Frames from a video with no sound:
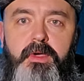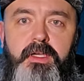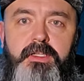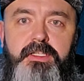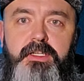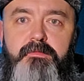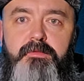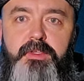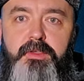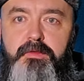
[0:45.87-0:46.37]
I
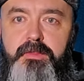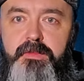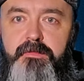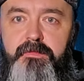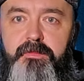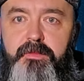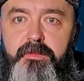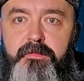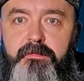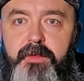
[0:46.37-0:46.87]
generally use it
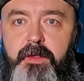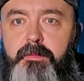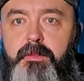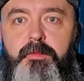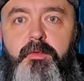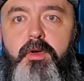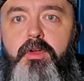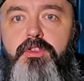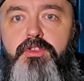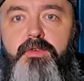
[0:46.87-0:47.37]
for family
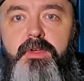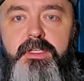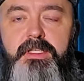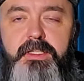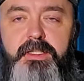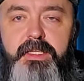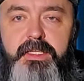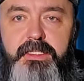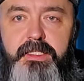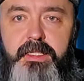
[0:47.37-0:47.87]
portraits
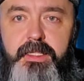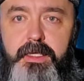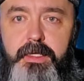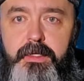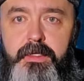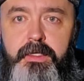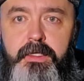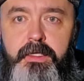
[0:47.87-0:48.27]
and things like that.